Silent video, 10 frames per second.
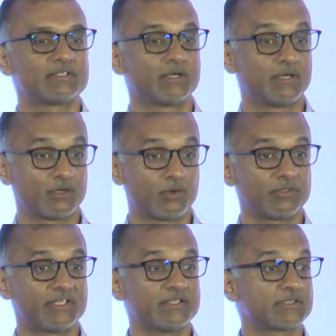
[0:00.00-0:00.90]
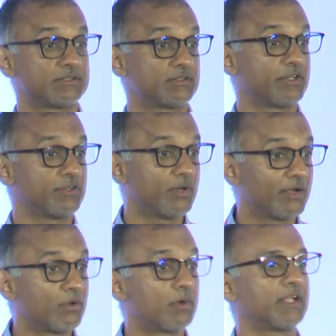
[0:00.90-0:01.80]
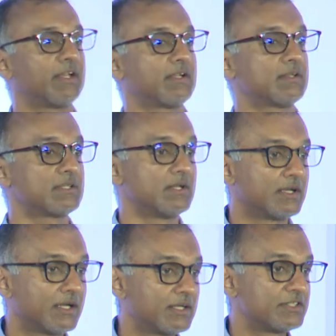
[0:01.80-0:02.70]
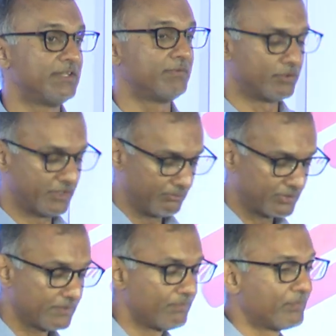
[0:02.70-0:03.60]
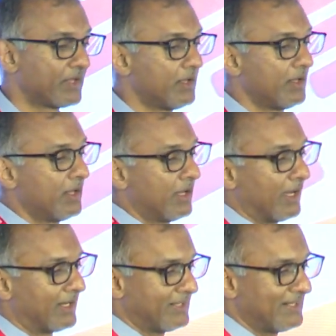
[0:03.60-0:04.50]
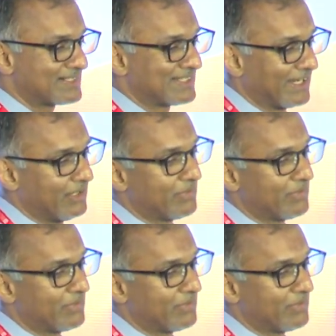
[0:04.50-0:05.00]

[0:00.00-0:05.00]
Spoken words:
context so that you have long careers and achieve your dreams? And I think the second